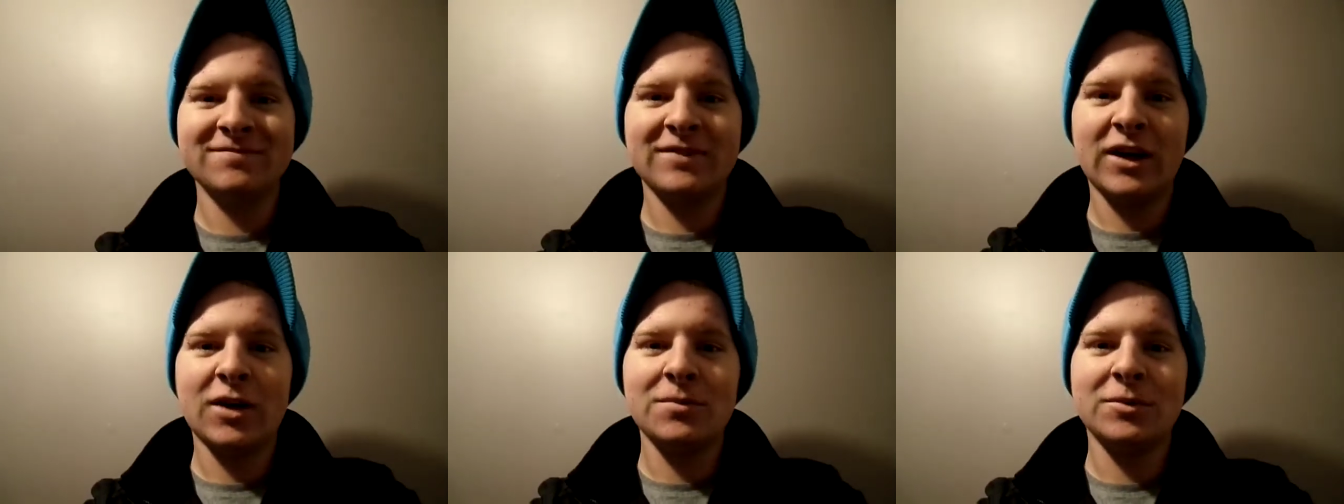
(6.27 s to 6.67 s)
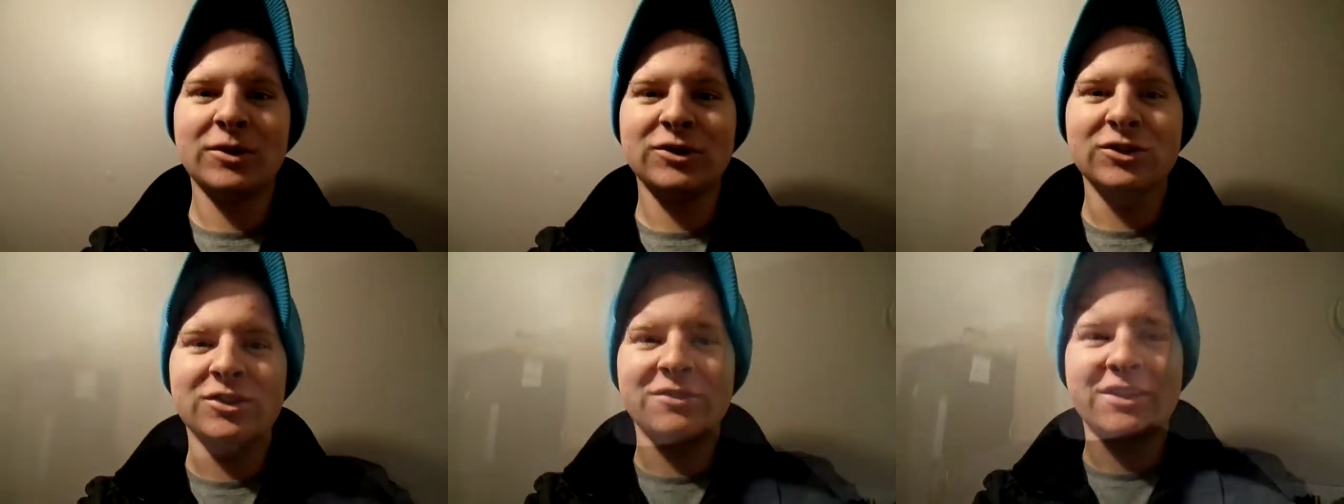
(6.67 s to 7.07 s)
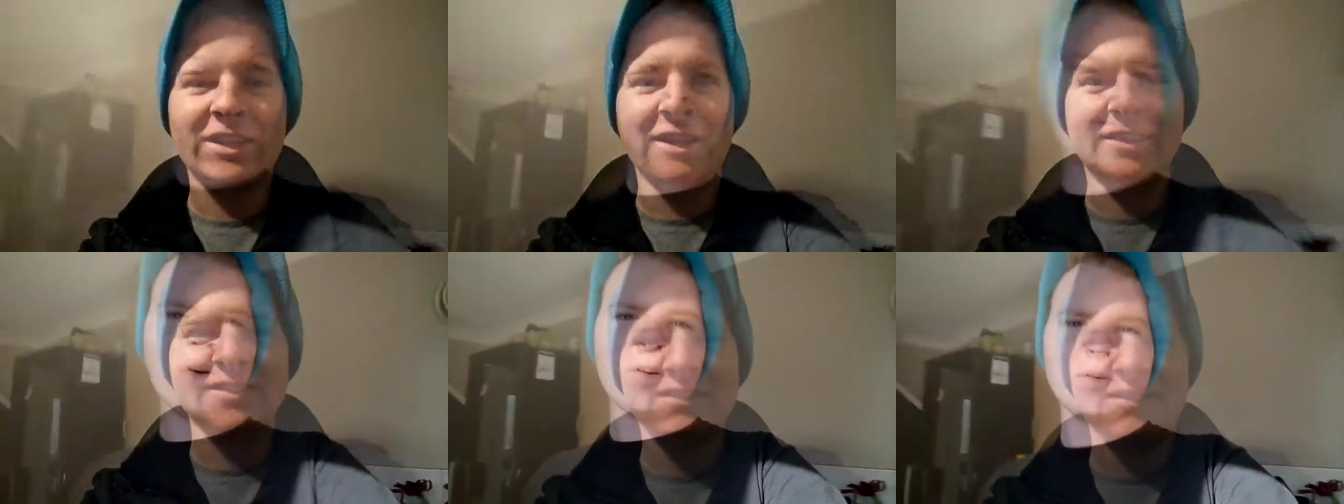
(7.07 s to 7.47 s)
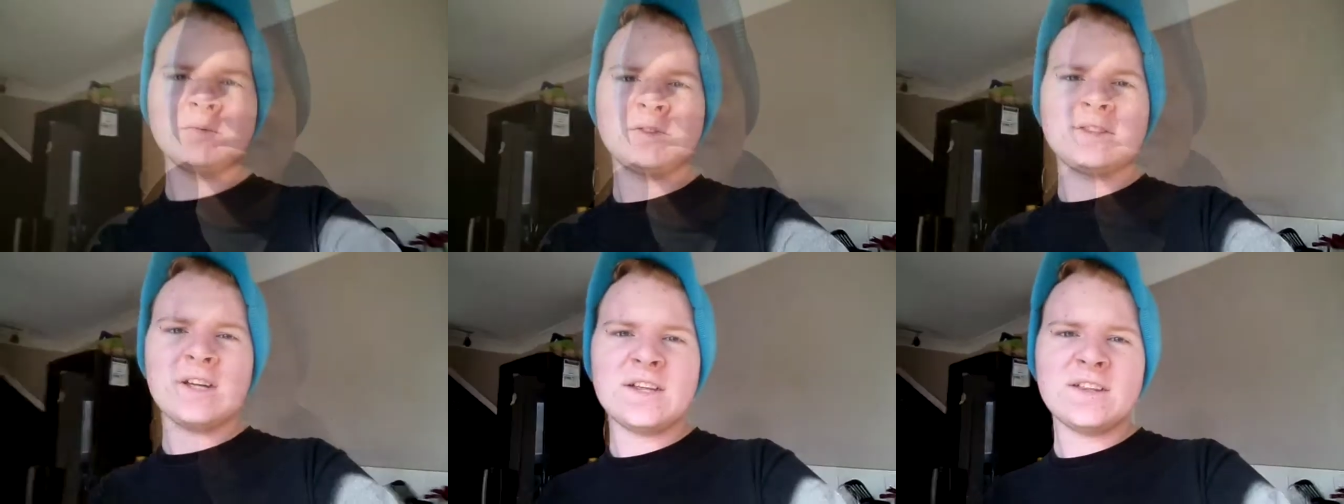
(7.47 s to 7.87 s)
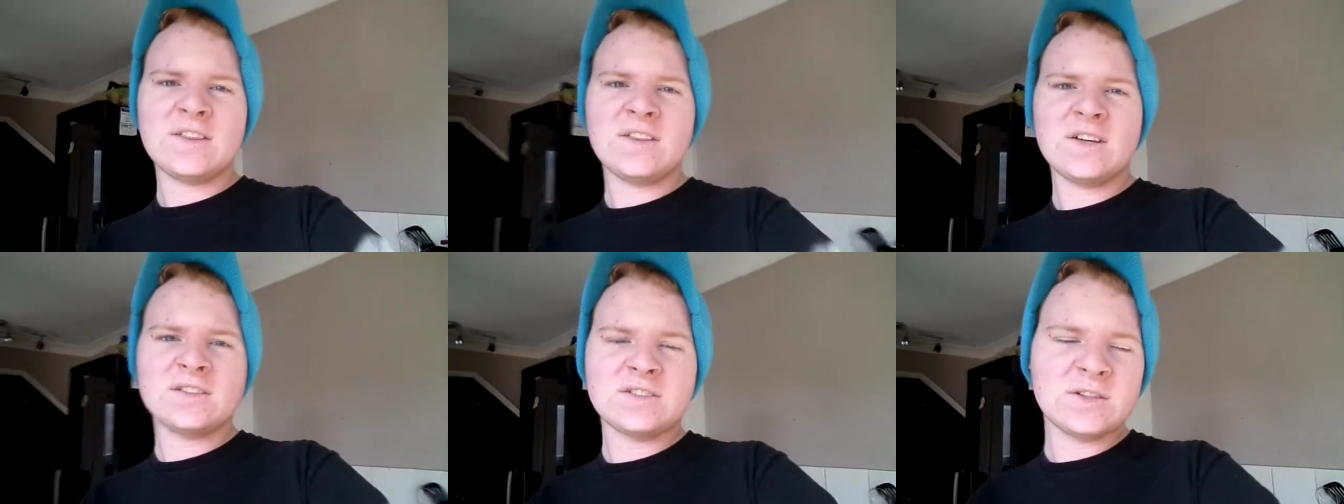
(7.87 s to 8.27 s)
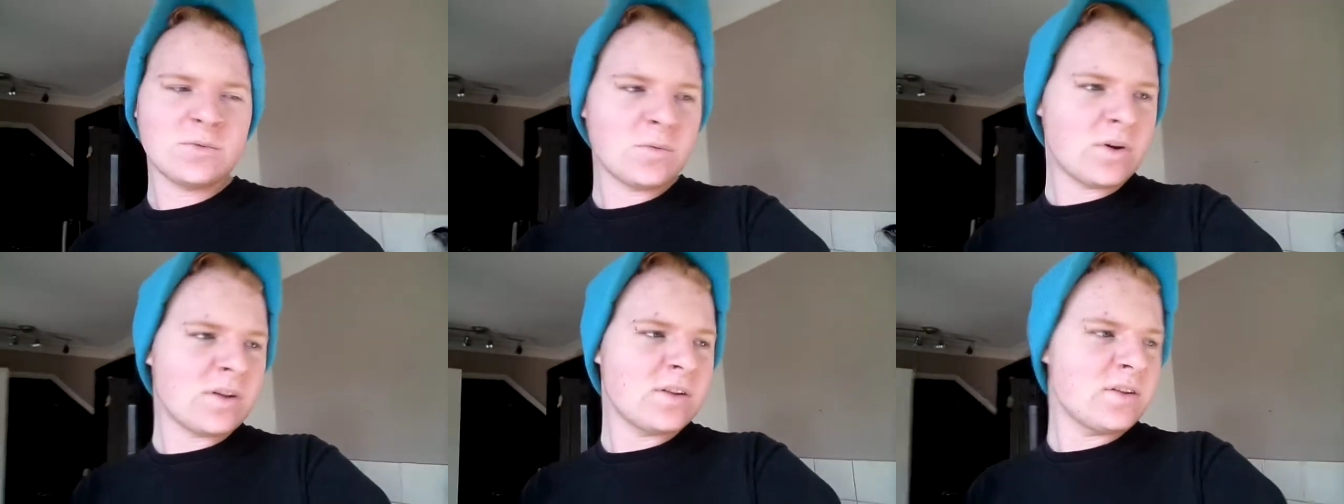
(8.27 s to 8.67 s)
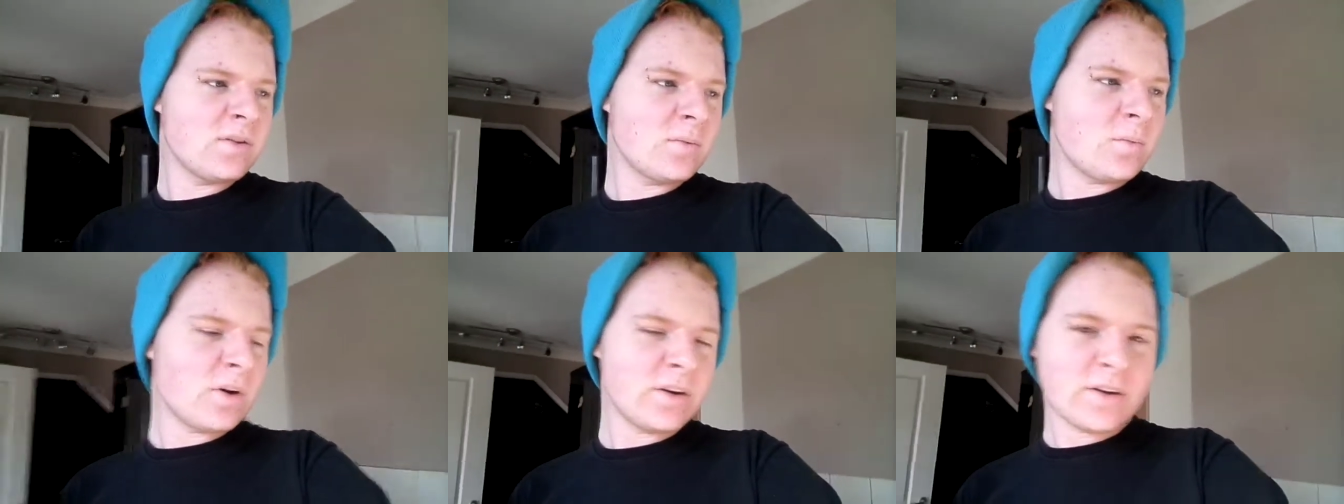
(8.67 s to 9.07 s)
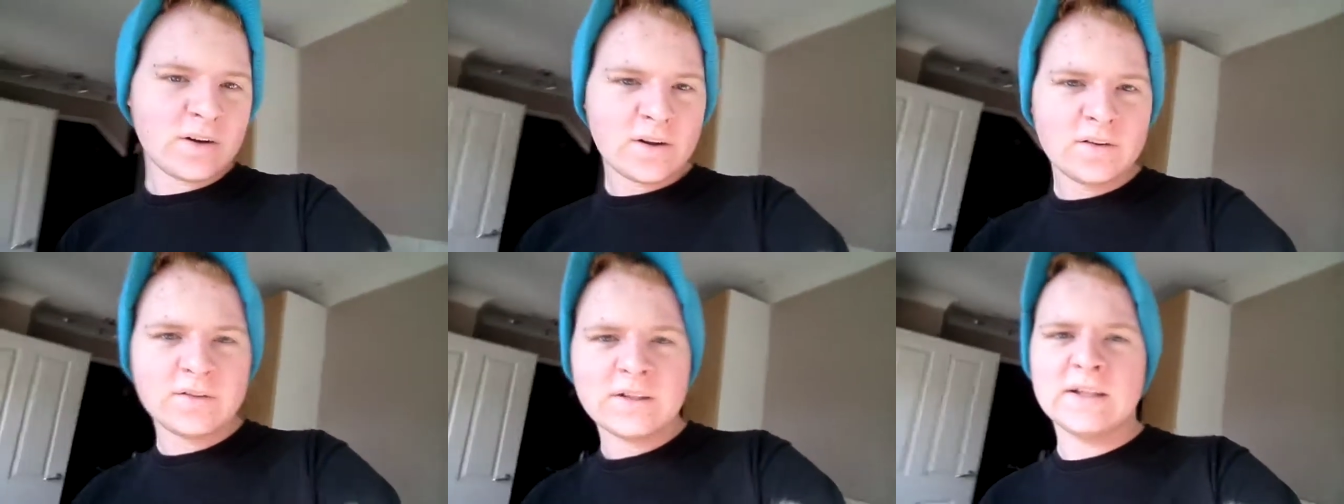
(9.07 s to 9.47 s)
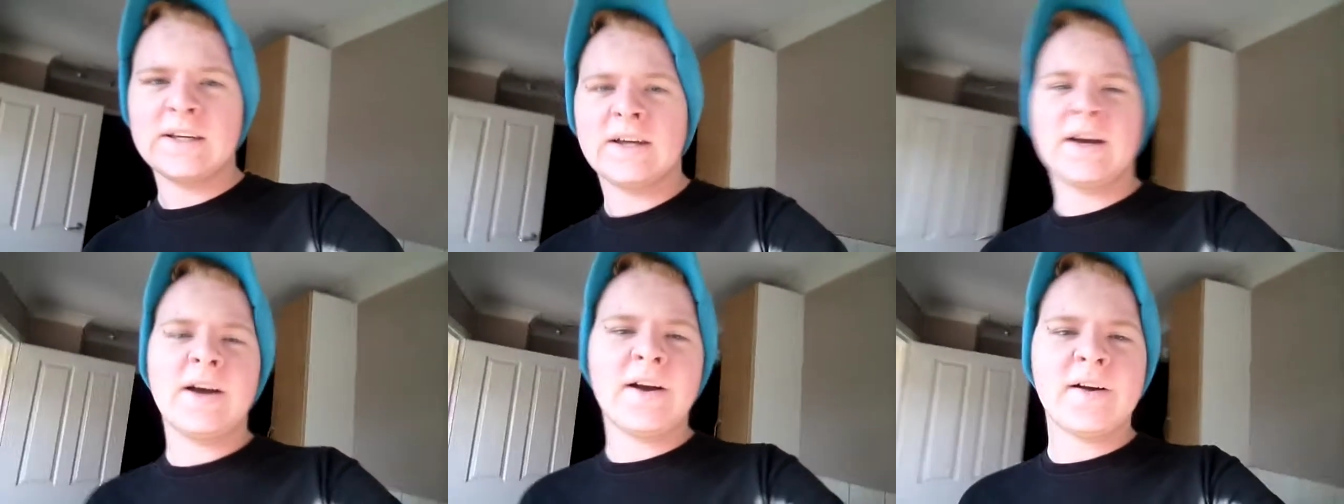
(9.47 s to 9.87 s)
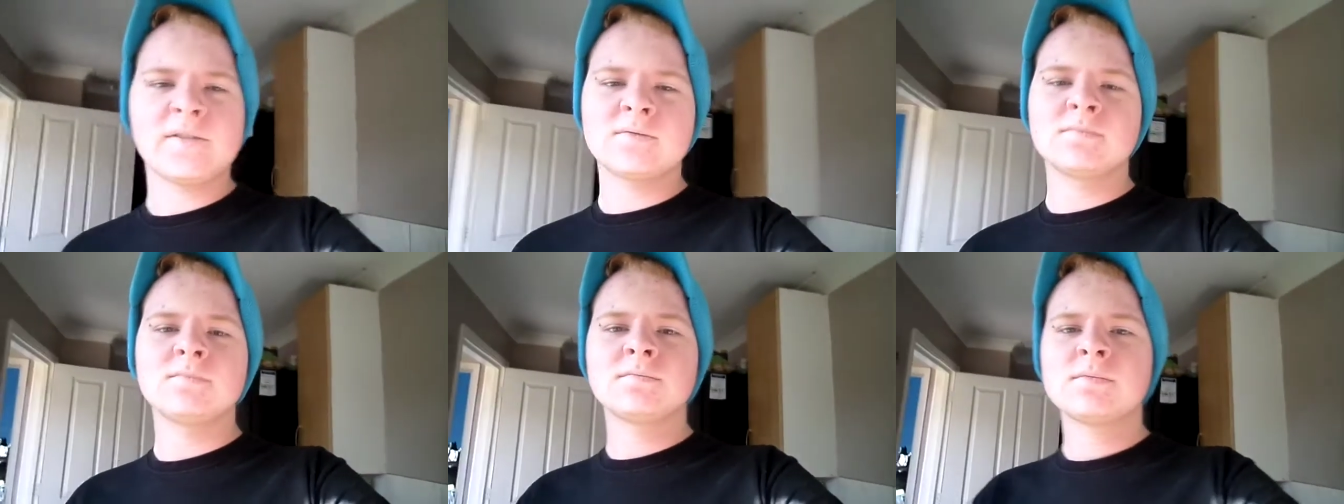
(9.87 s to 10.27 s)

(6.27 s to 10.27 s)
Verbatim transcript: Hope you enjoyed the video. Welcome to day 31, the one and only. Um,